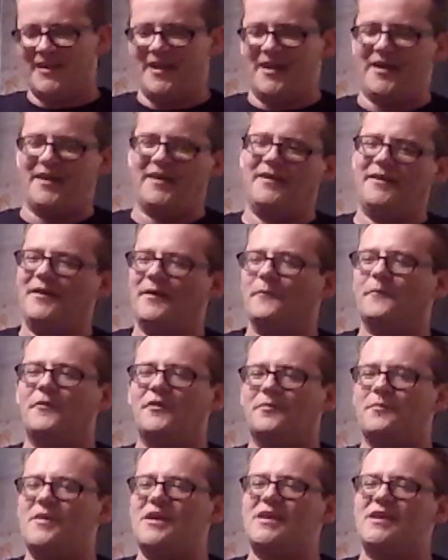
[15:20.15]
Yeah.
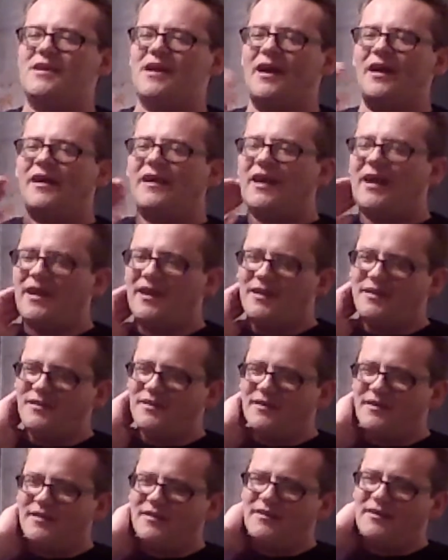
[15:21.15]
With me,
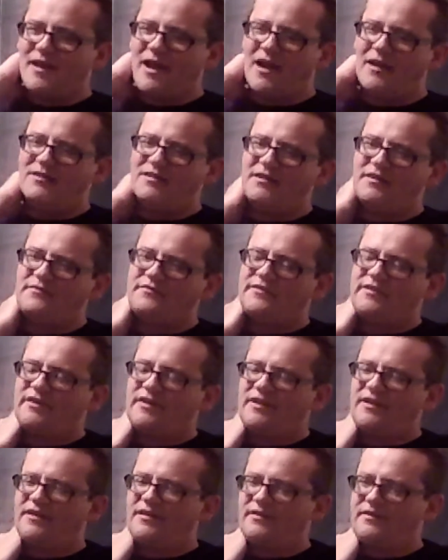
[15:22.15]
I lived
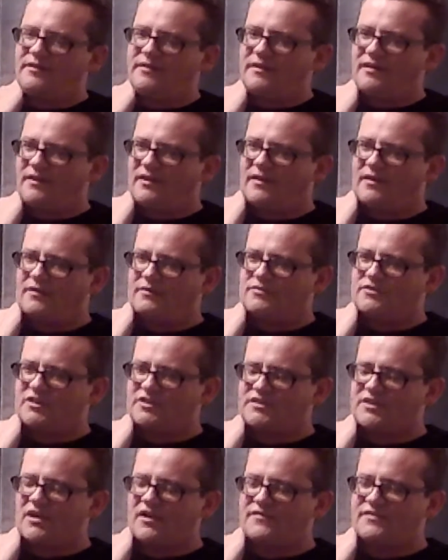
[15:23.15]
in
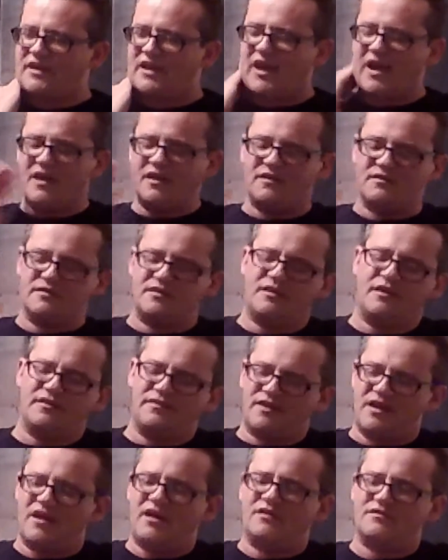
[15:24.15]
just out of
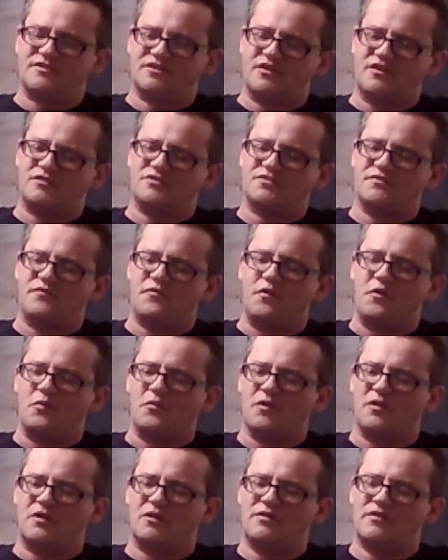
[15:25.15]
the outskirts of Fort
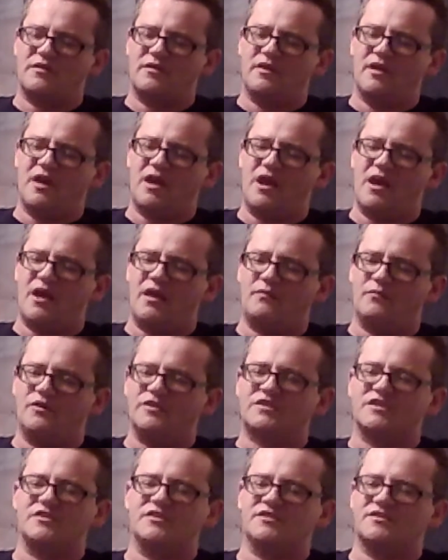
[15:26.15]
Worth, and
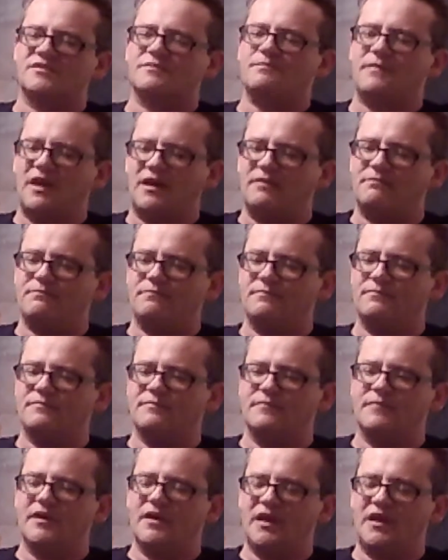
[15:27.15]
which is
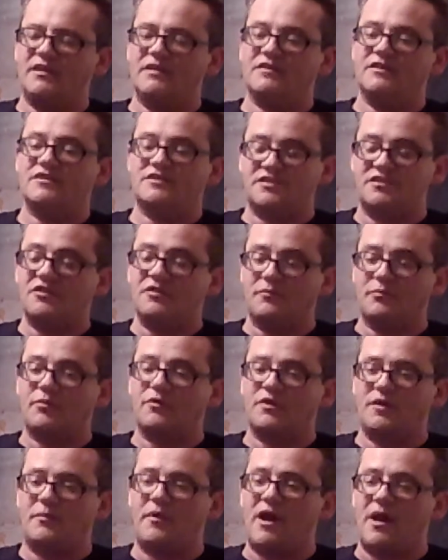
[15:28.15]
it is still a
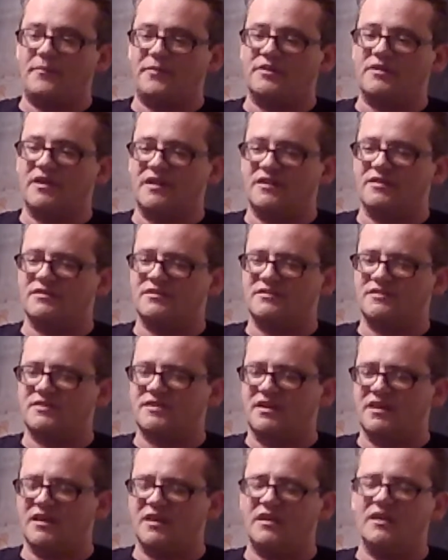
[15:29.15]
pretty populated
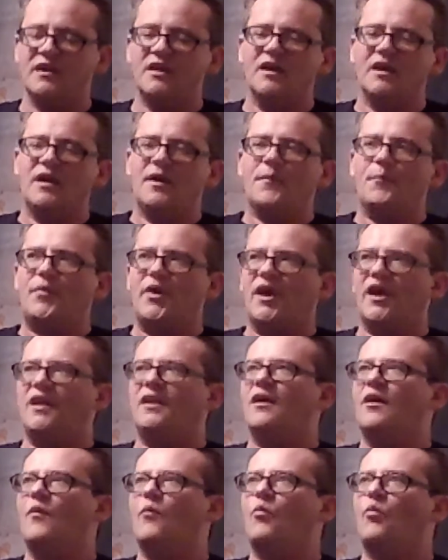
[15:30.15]
city, but
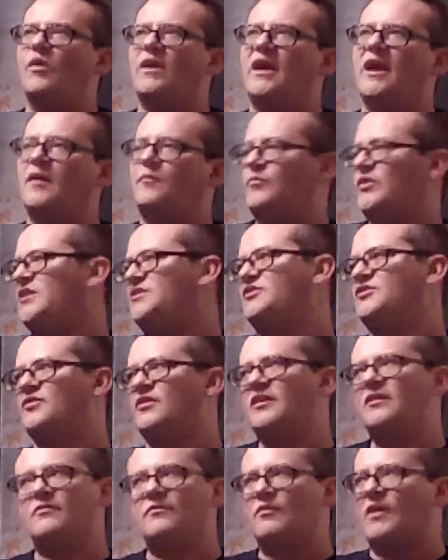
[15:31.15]
we had Beach
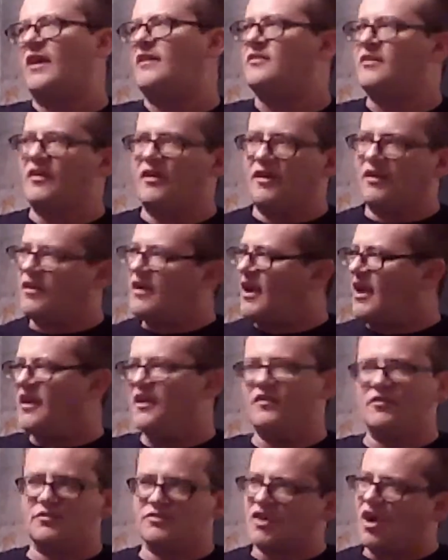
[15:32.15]
Street right there.
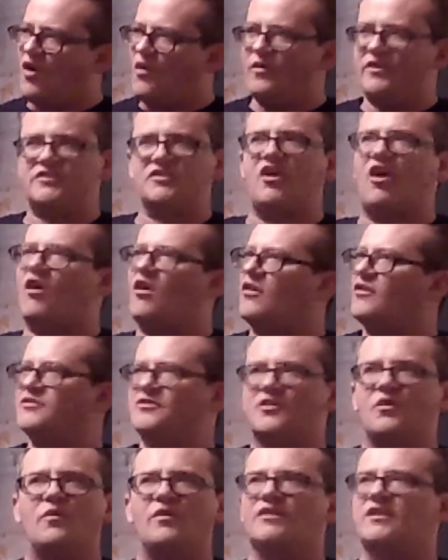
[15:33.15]
And there was always
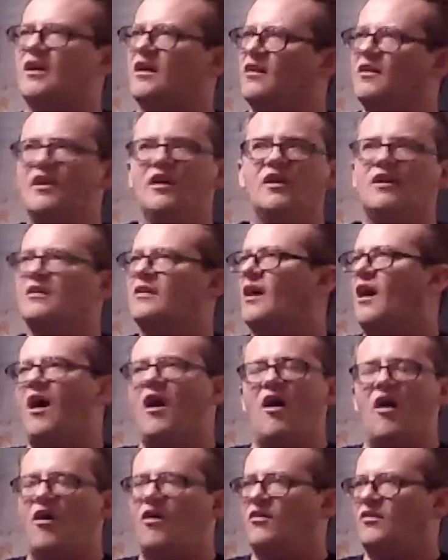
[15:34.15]
cars going down
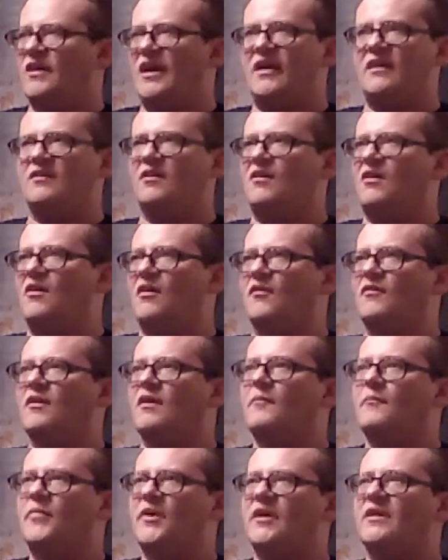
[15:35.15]
all night long.
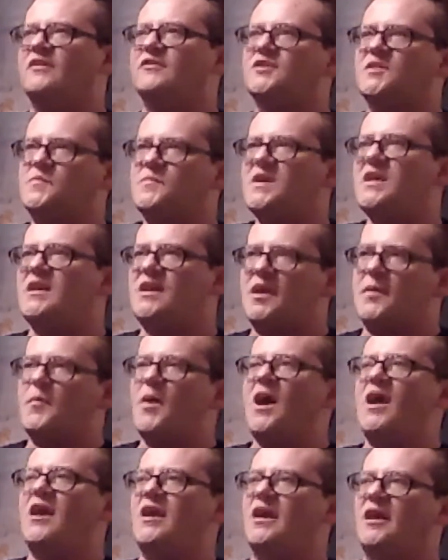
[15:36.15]
But to me, in
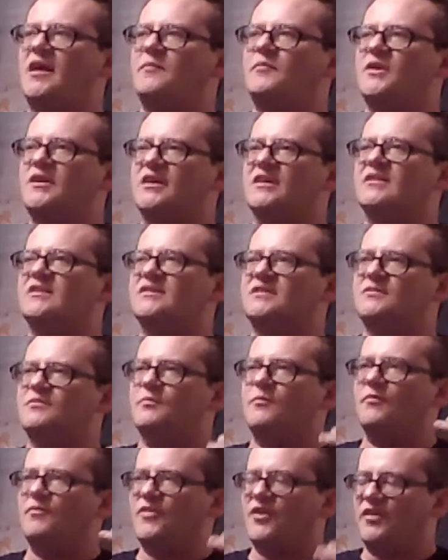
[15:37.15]
my head, because
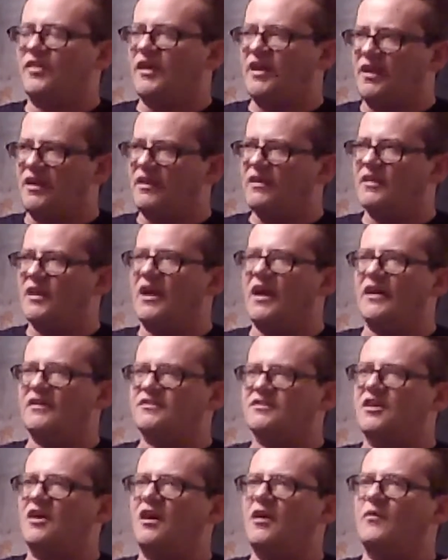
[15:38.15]
the thing that I
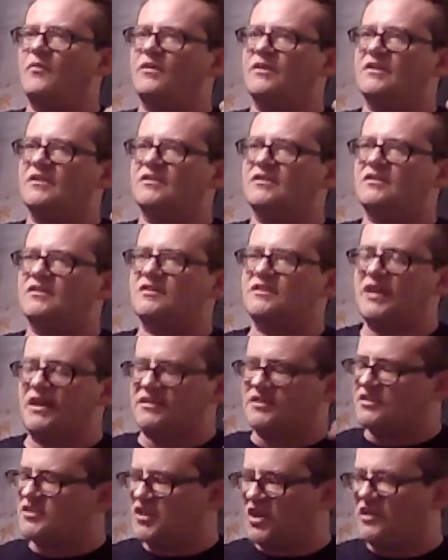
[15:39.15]
saw was
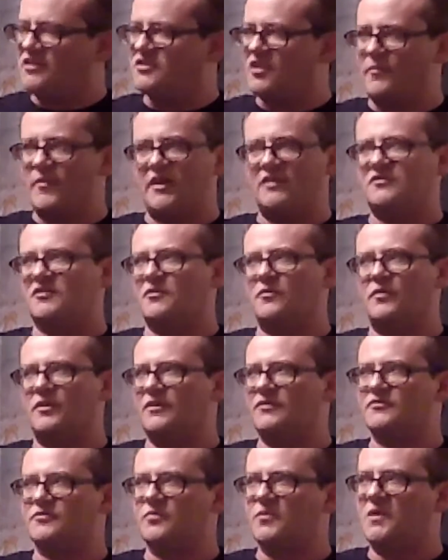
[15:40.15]
Texas Chainsaw Massacre when
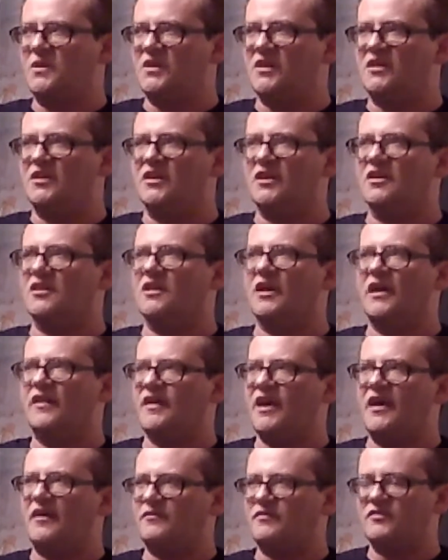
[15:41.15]
I was really little, and
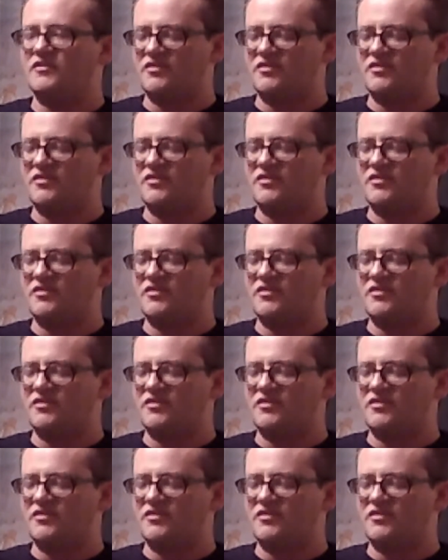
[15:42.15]
that